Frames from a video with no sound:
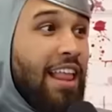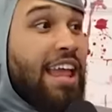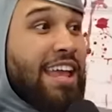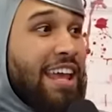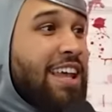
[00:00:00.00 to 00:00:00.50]

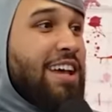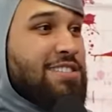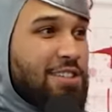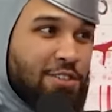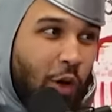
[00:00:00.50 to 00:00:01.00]
Get it?
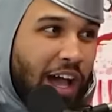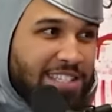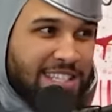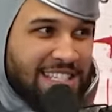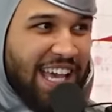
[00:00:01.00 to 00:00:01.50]
Because
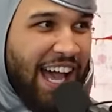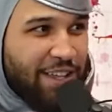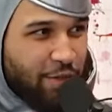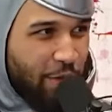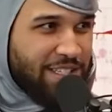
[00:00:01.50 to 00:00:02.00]
twice in
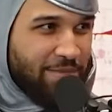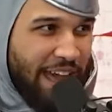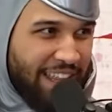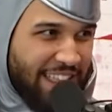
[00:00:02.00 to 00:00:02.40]
science, once in math.